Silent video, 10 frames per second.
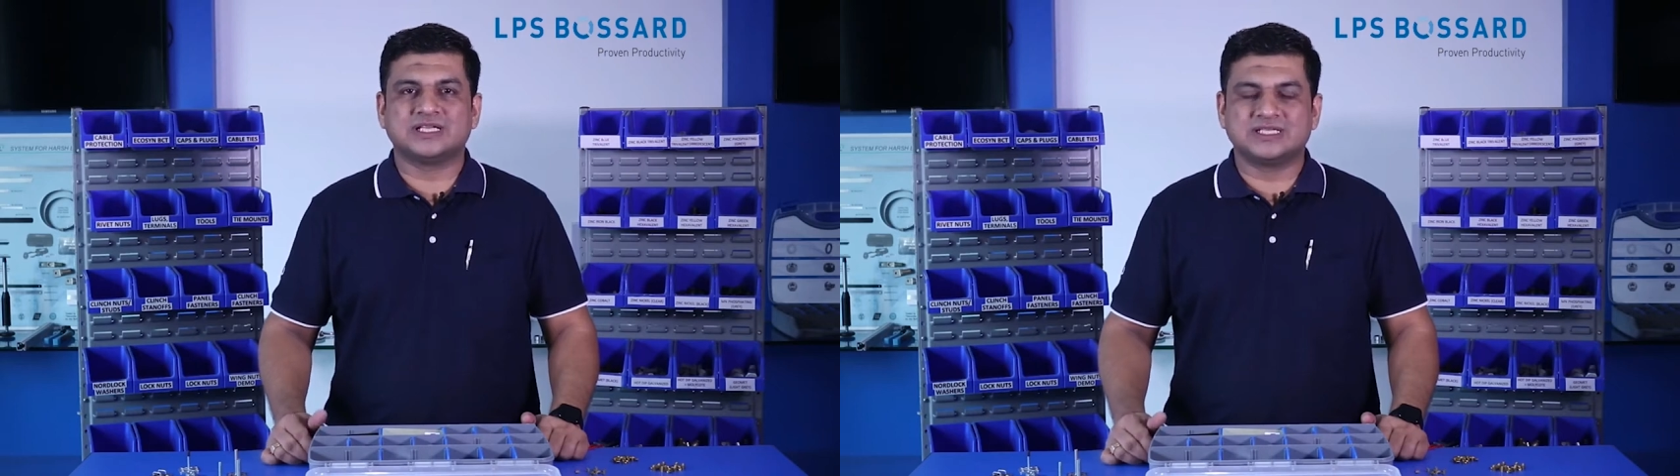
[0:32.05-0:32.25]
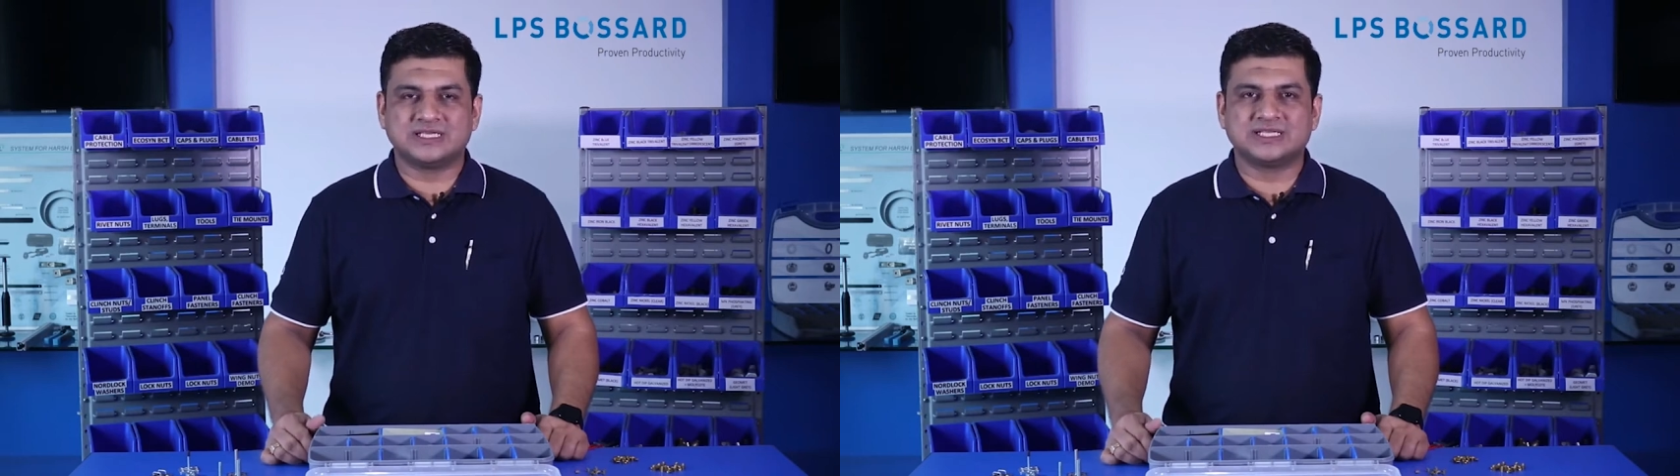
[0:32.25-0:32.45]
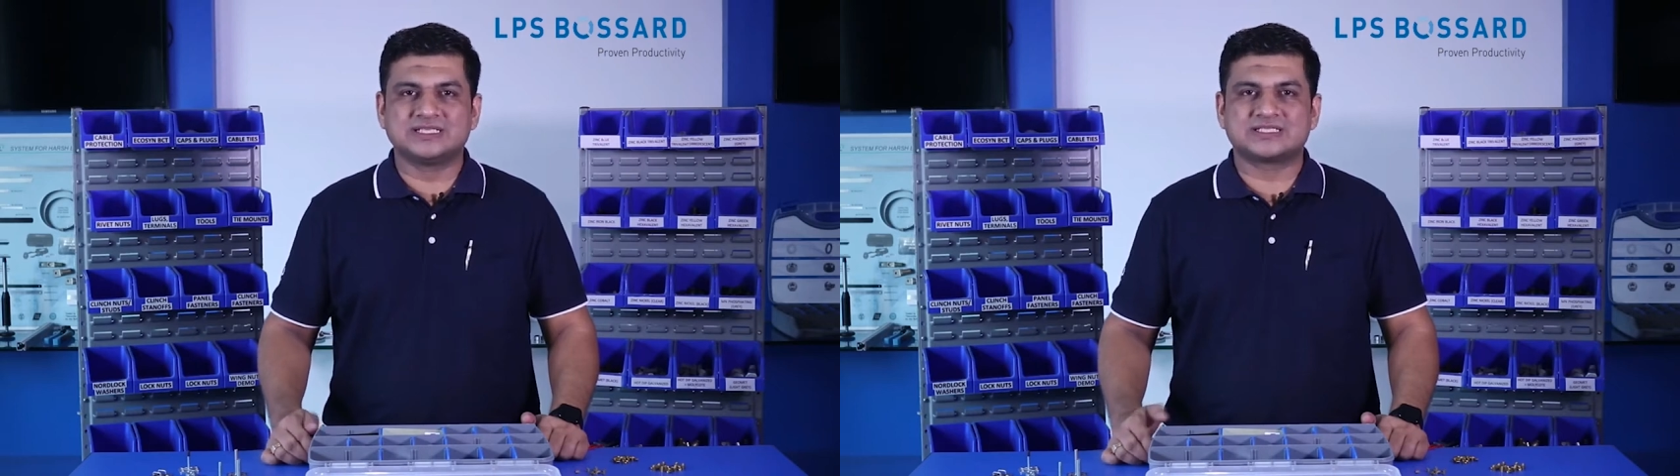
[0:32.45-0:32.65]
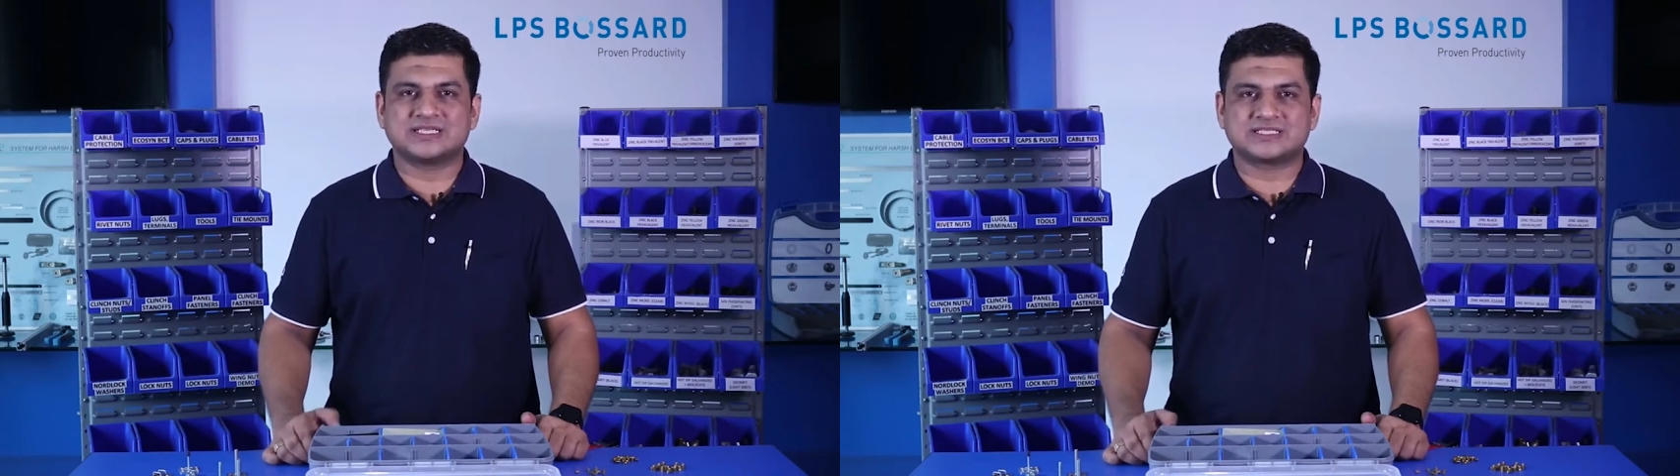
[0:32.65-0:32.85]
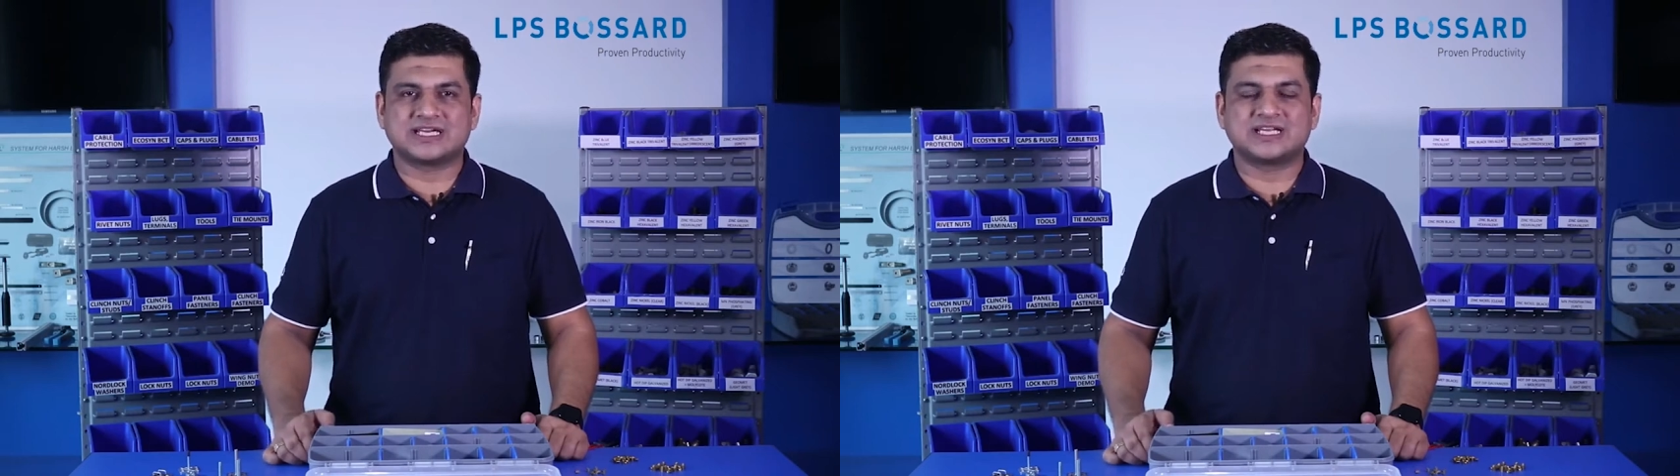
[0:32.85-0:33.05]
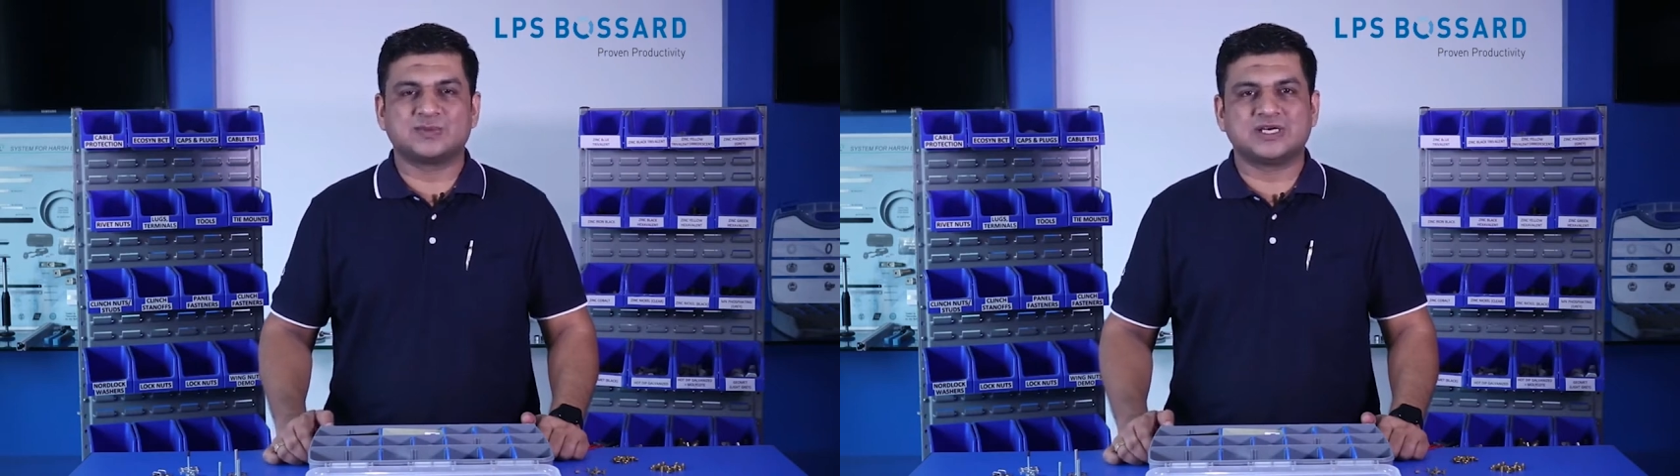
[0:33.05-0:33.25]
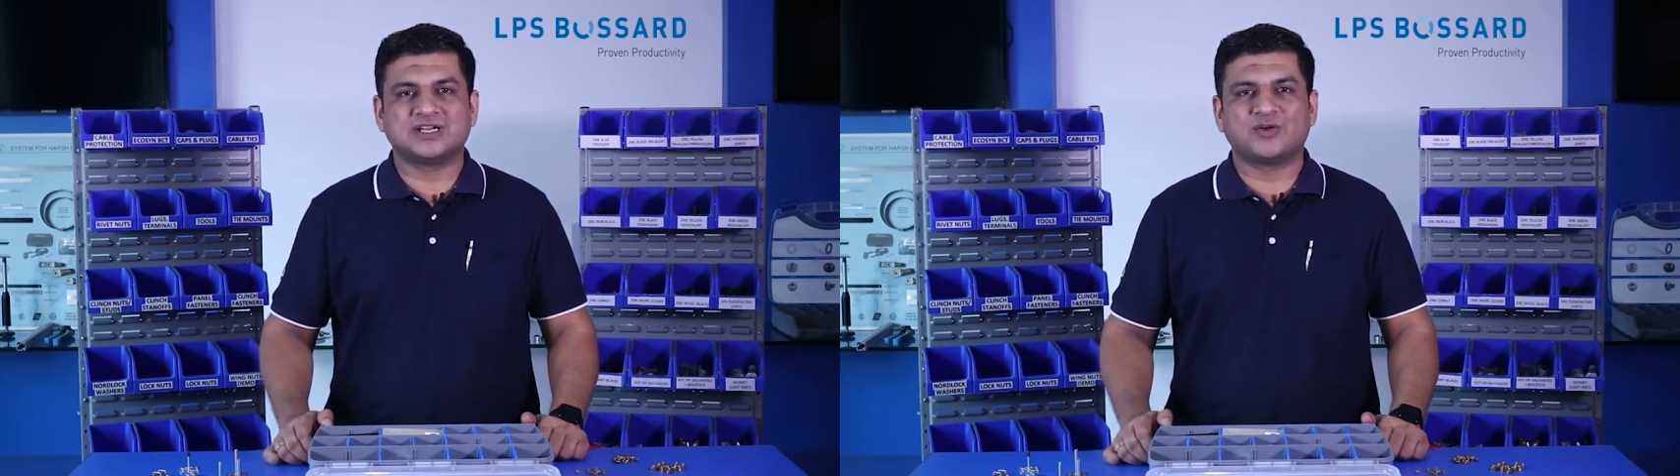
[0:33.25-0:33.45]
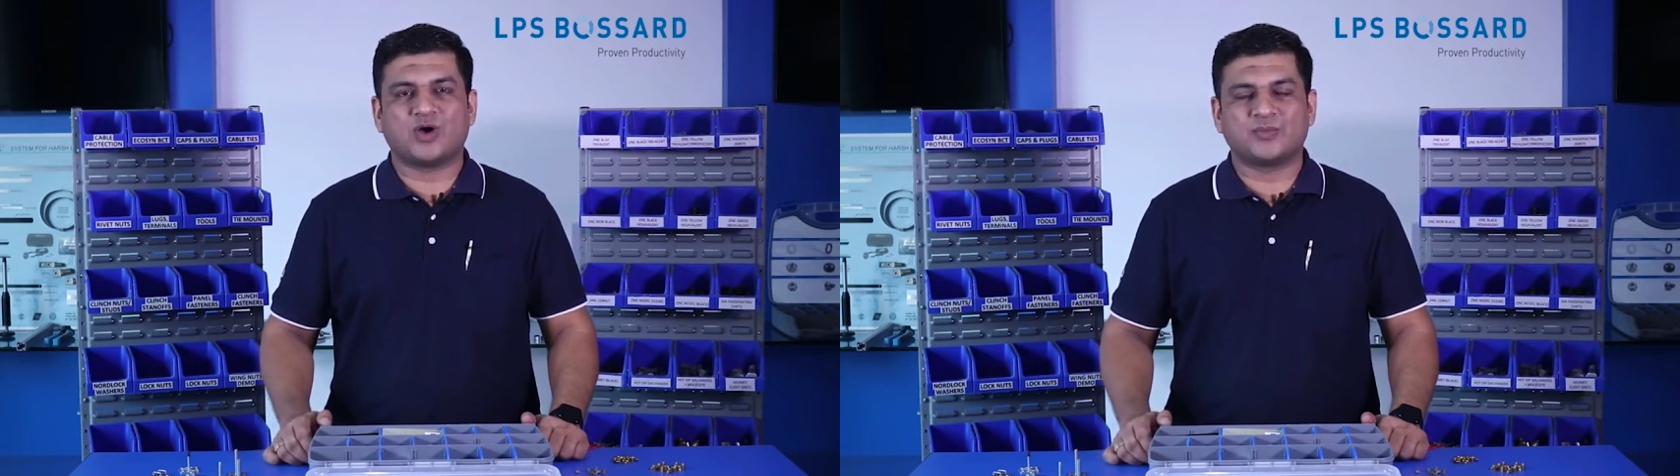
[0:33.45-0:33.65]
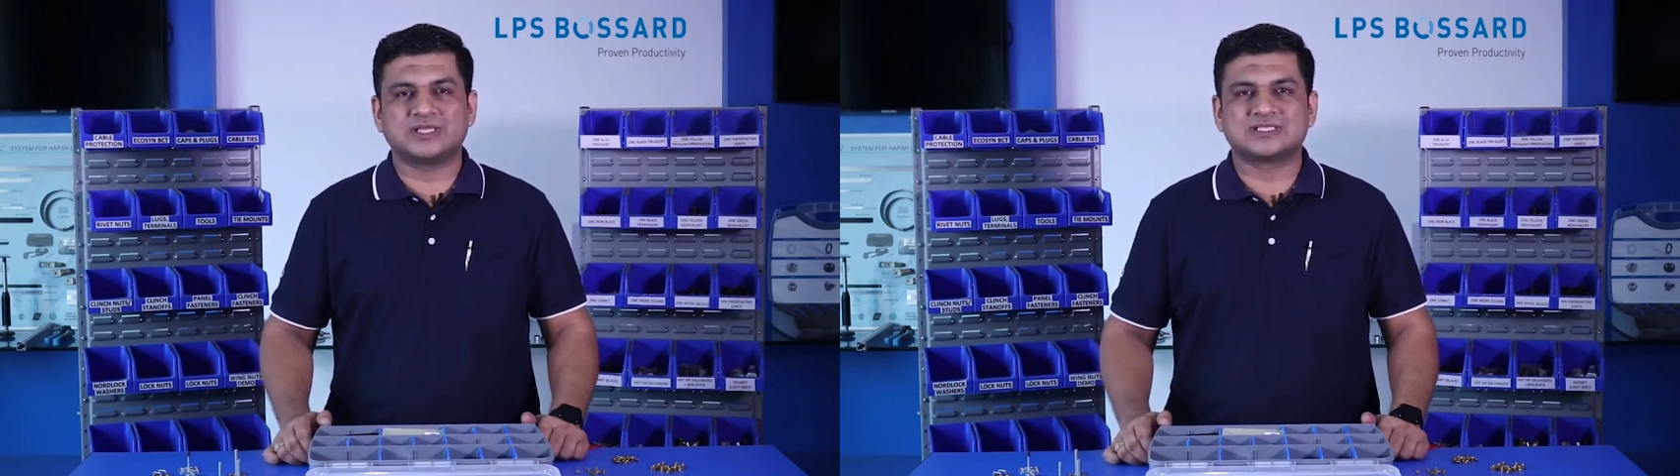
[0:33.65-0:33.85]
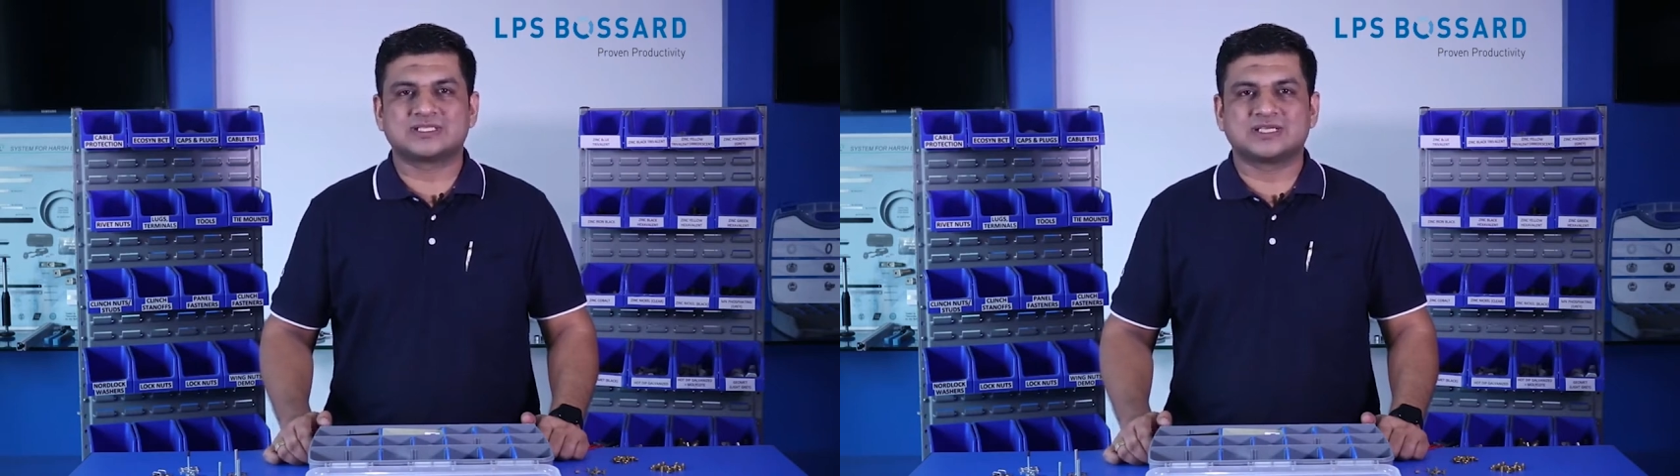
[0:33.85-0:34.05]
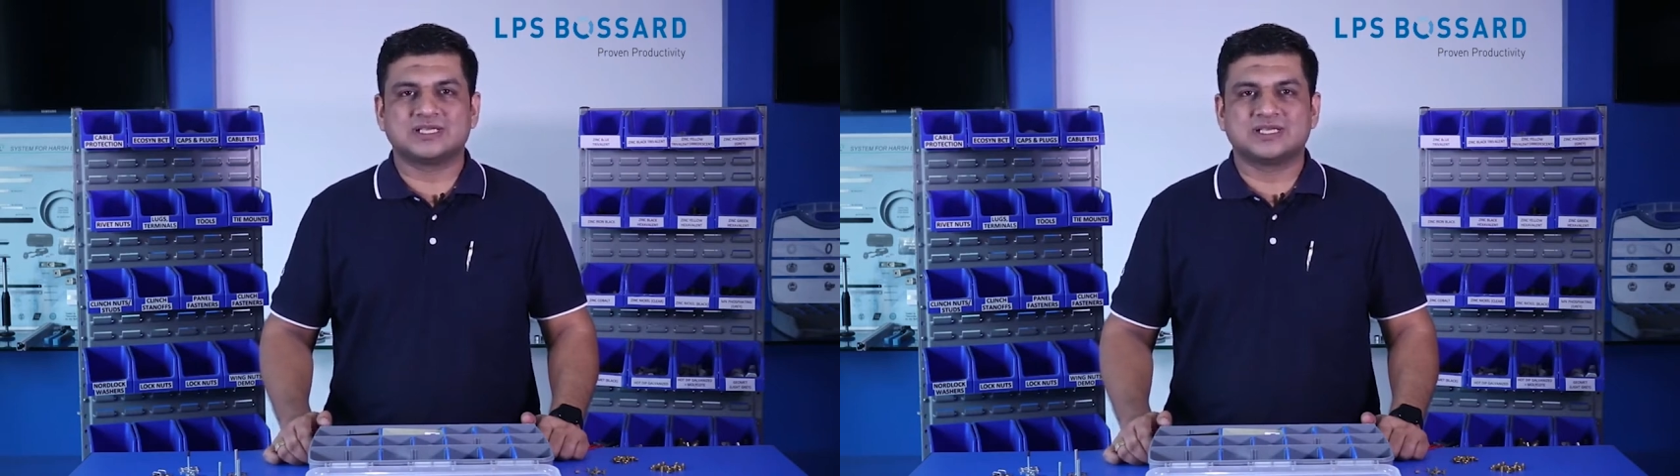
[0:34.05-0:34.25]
increased sustainability requirements,